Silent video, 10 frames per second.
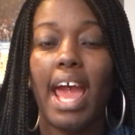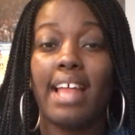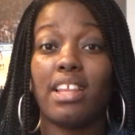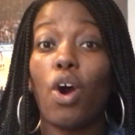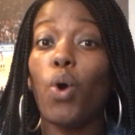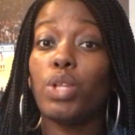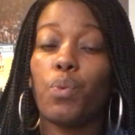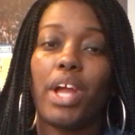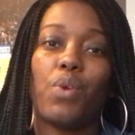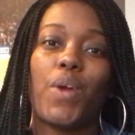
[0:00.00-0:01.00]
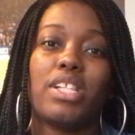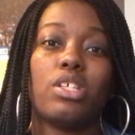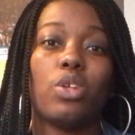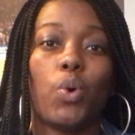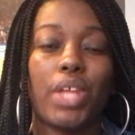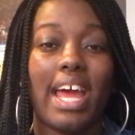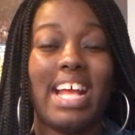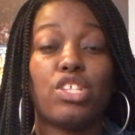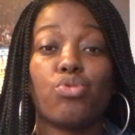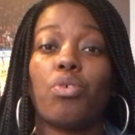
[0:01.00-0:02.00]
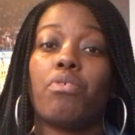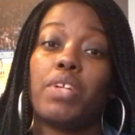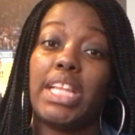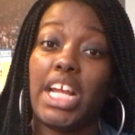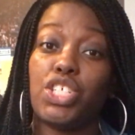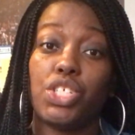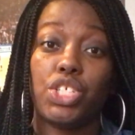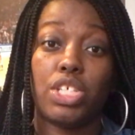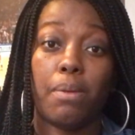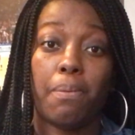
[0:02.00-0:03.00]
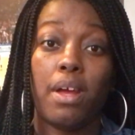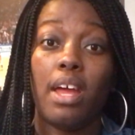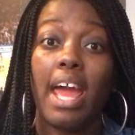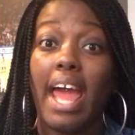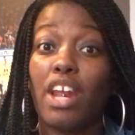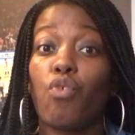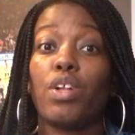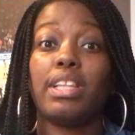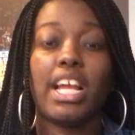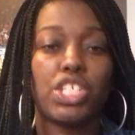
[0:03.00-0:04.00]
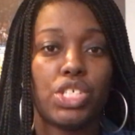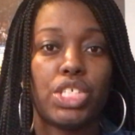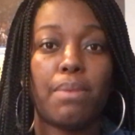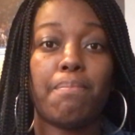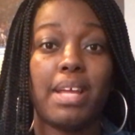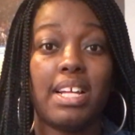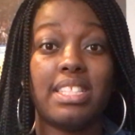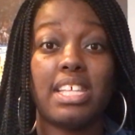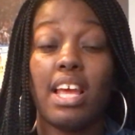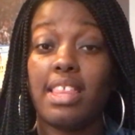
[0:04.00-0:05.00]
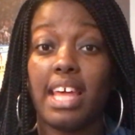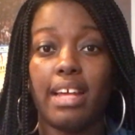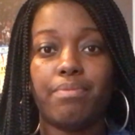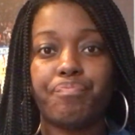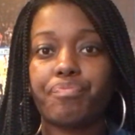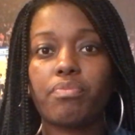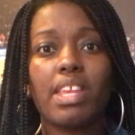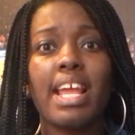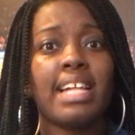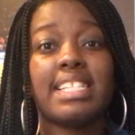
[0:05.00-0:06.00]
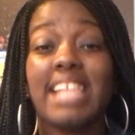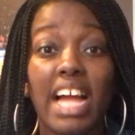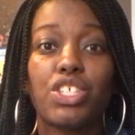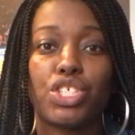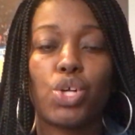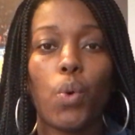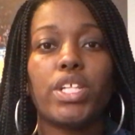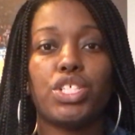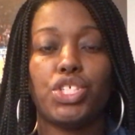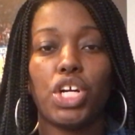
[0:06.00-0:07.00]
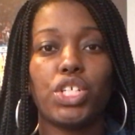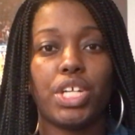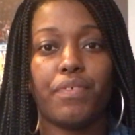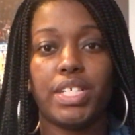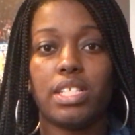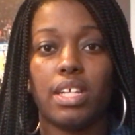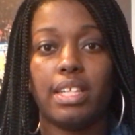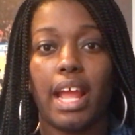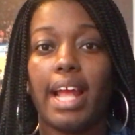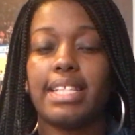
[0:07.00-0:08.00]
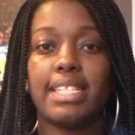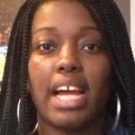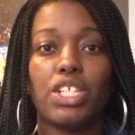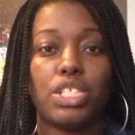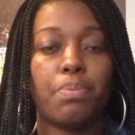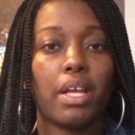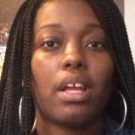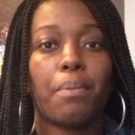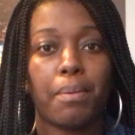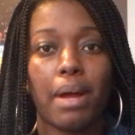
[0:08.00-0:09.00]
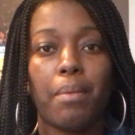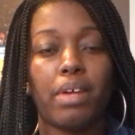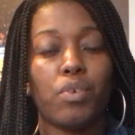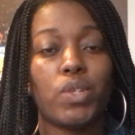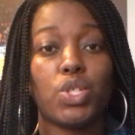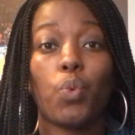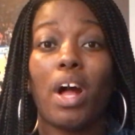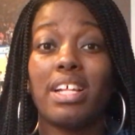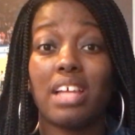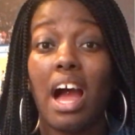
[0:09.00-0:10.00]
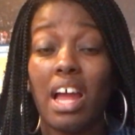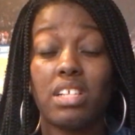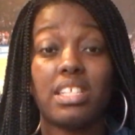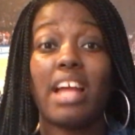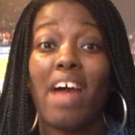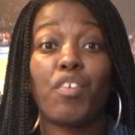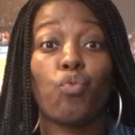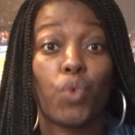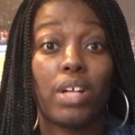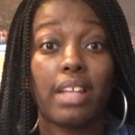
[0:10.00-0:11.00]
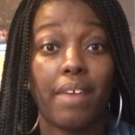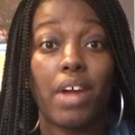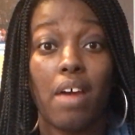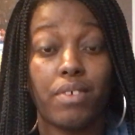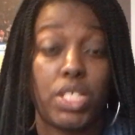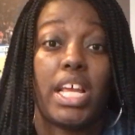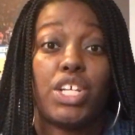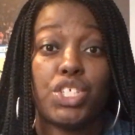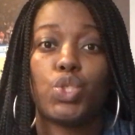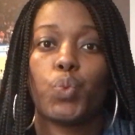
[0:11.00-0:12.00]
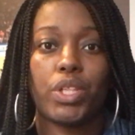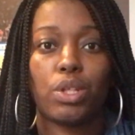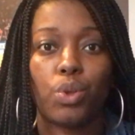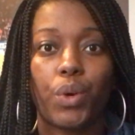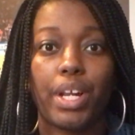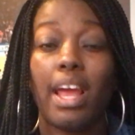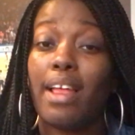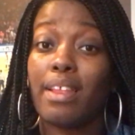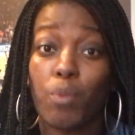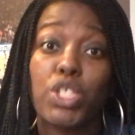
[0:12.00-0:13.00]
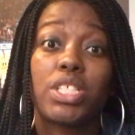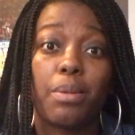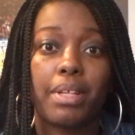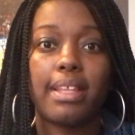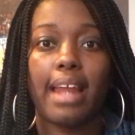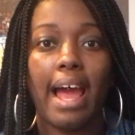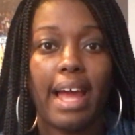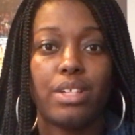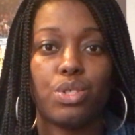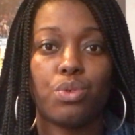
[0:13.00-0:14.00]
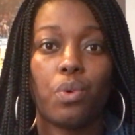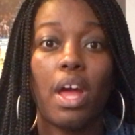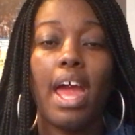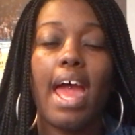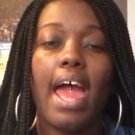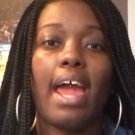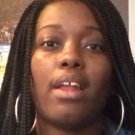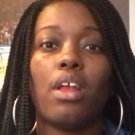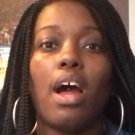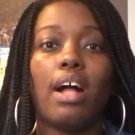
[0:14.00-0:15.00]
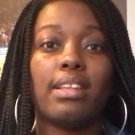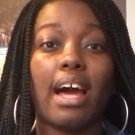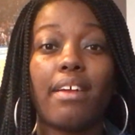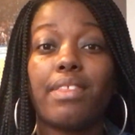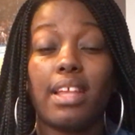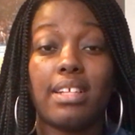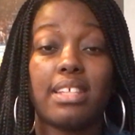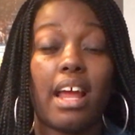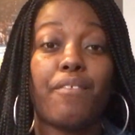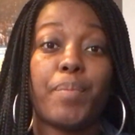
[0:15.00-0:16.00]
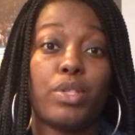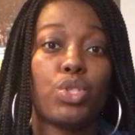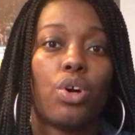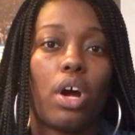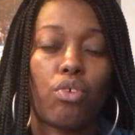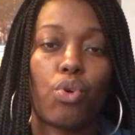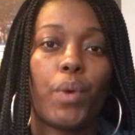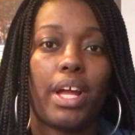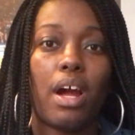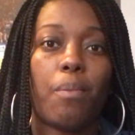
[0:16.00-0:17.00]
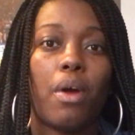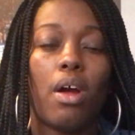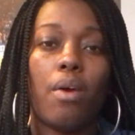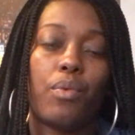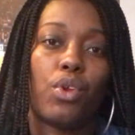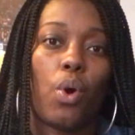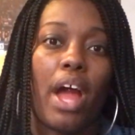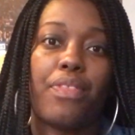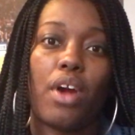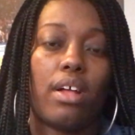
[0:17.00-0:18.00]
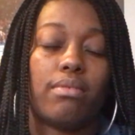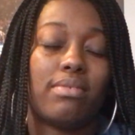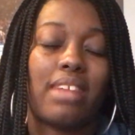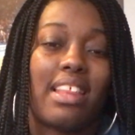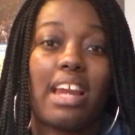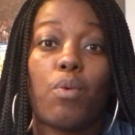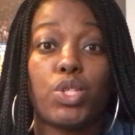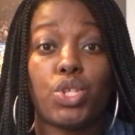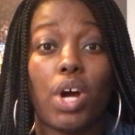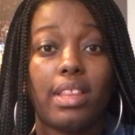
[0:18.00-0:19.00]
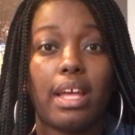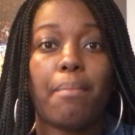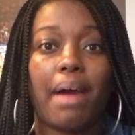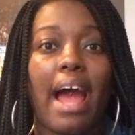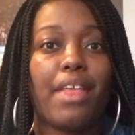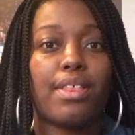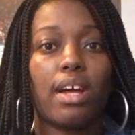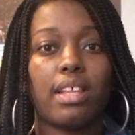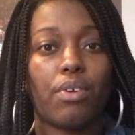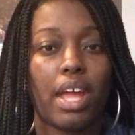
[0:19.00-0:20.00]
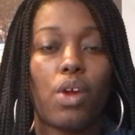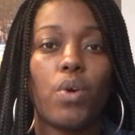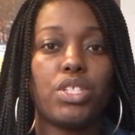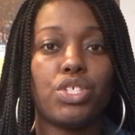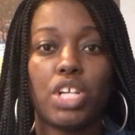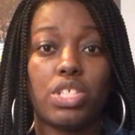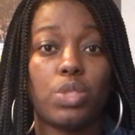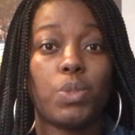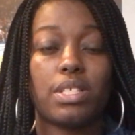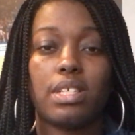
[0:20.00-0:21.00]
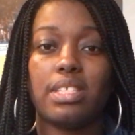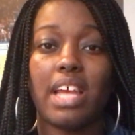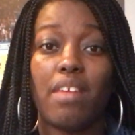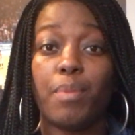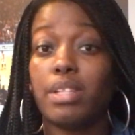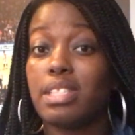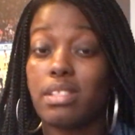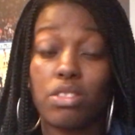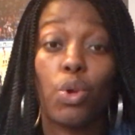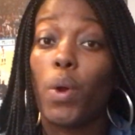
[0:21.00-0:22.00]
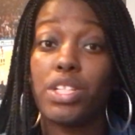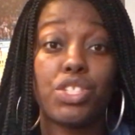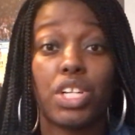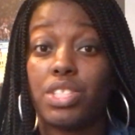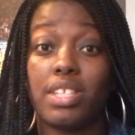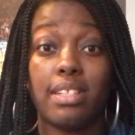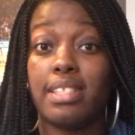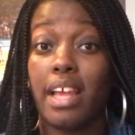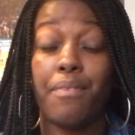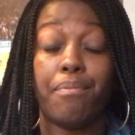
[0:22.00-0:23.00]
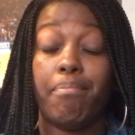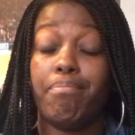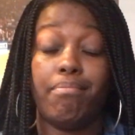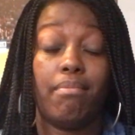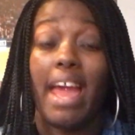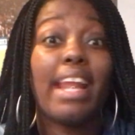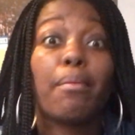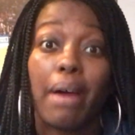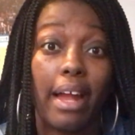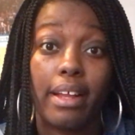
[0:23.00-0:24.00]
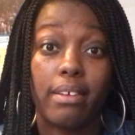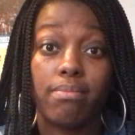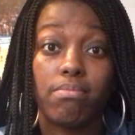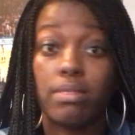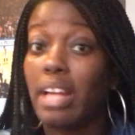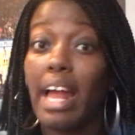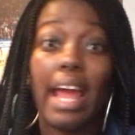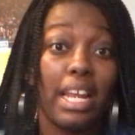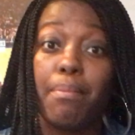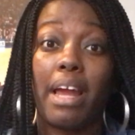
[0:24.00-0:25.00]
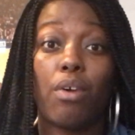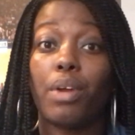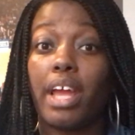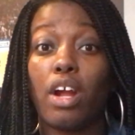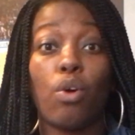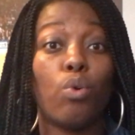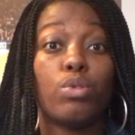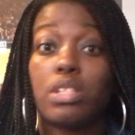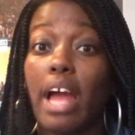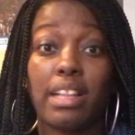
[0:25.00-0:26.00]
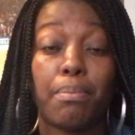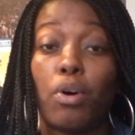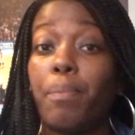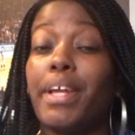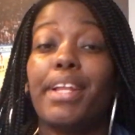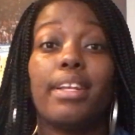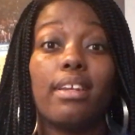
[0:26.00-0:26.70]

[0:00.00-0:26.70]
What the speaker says: And the only way you get to know that is through a relationship. And a relationship means that it's not just going to church every Sunday. It's not just picking up your Bible every once in a while. It's honestly having real life conversations with the Lord, which is something that I do. And a lot of things that I've been taught growing up, you know, I thought, not that I was taught that, but I thought that, okay, going to church is what's going to save me. Going to church didn't save anybody. Not anybody. I don't care who's at the pulpit.